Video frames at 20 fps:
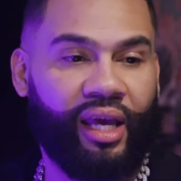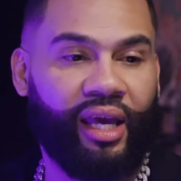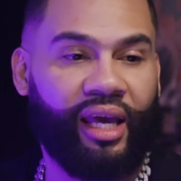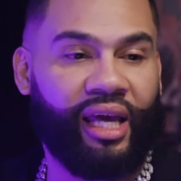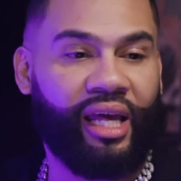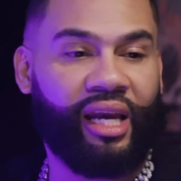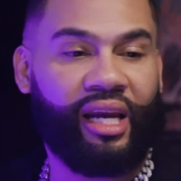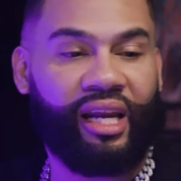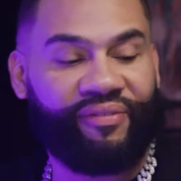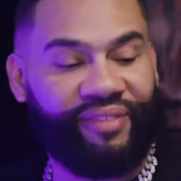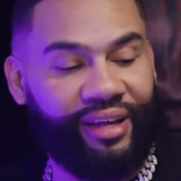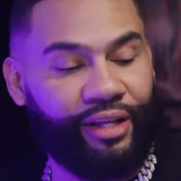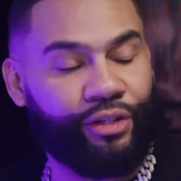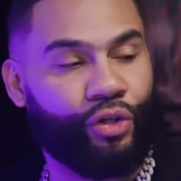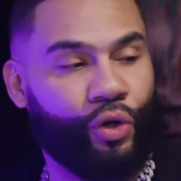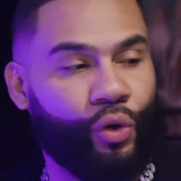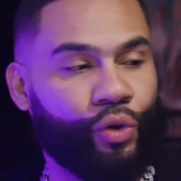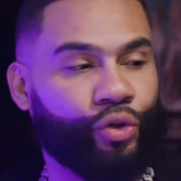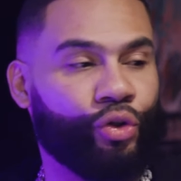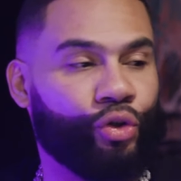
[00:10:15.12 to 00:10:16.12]
And if they
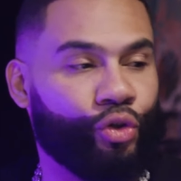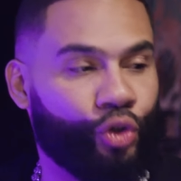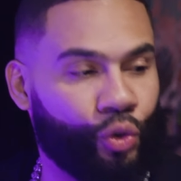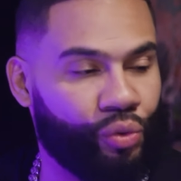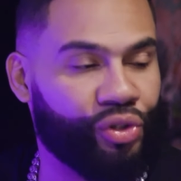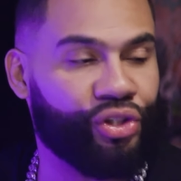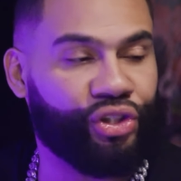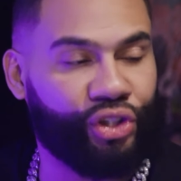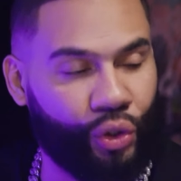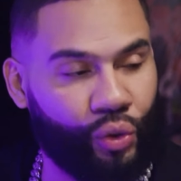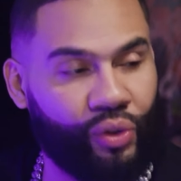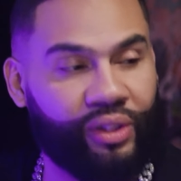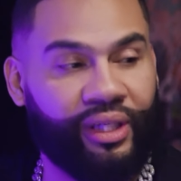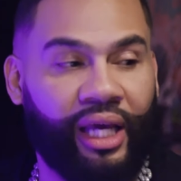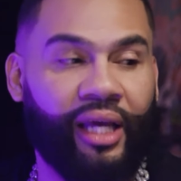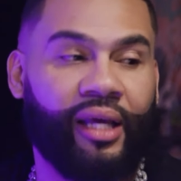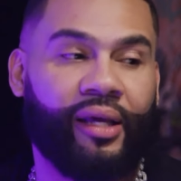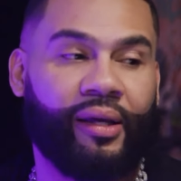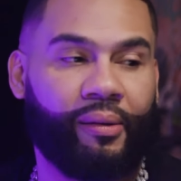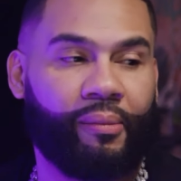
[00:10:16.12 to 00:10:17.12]
told you, you would still
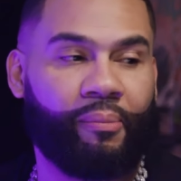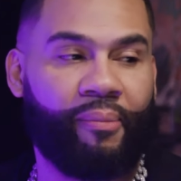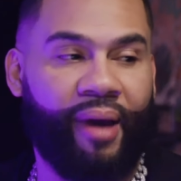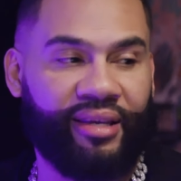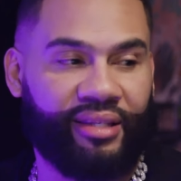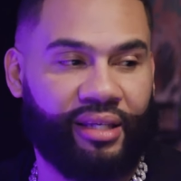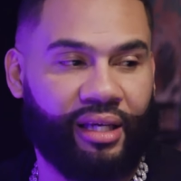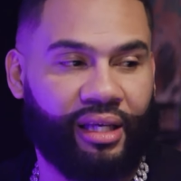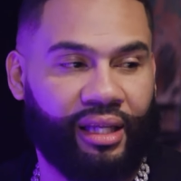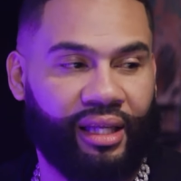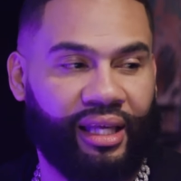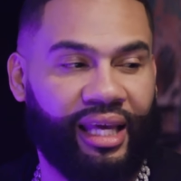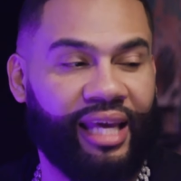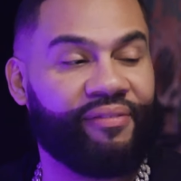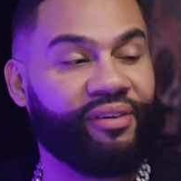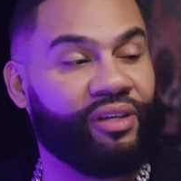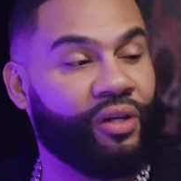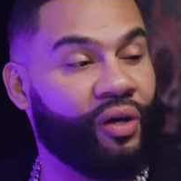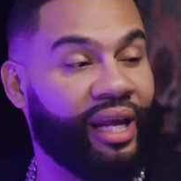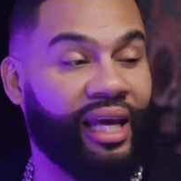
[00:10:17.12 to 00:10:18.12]
date him, basically.
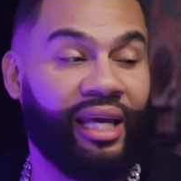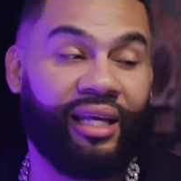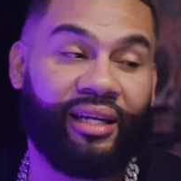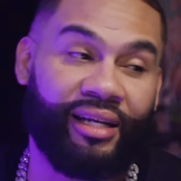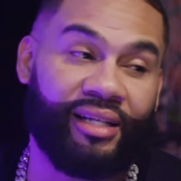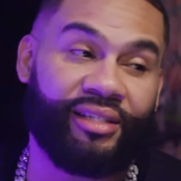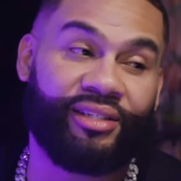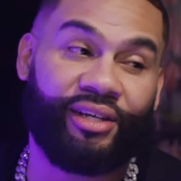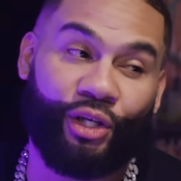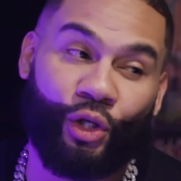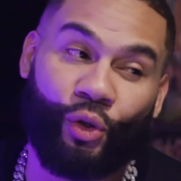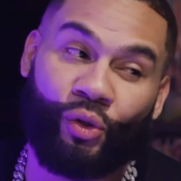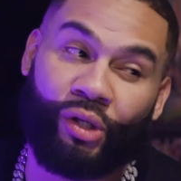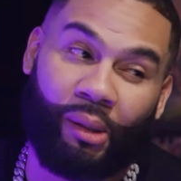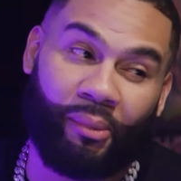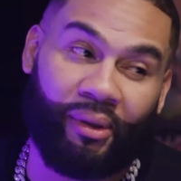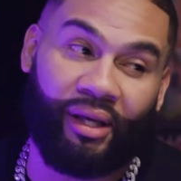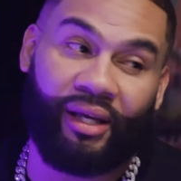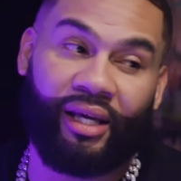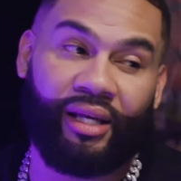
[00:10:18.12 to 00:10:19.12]
Even though that he didn't tell you in the
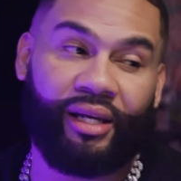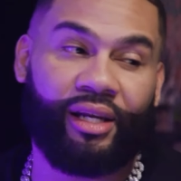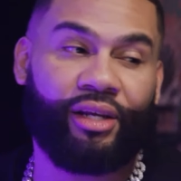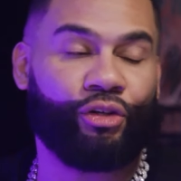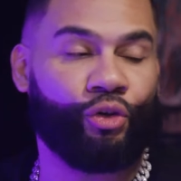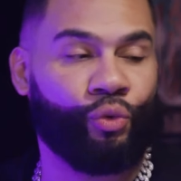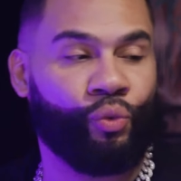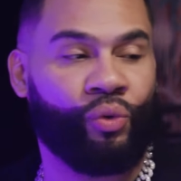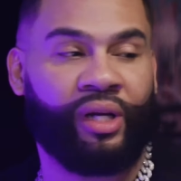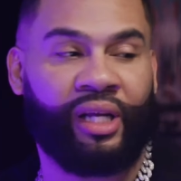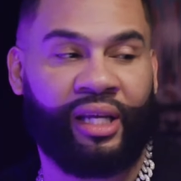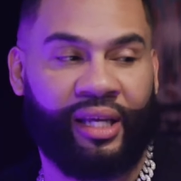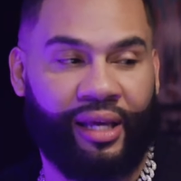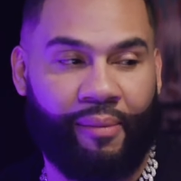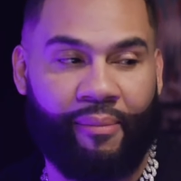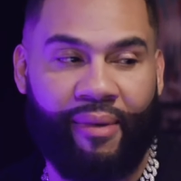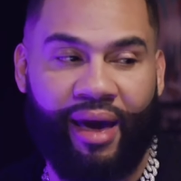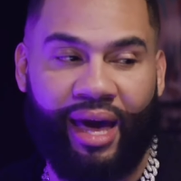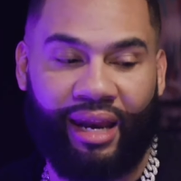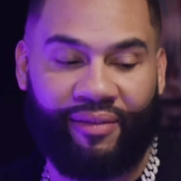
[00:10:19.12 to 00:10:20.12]
beginning, you wouldn't get
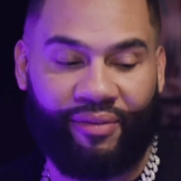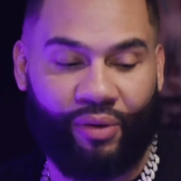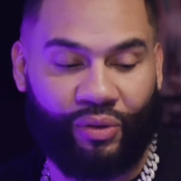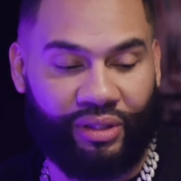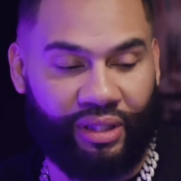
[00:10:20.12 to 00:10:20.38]
mad if he was.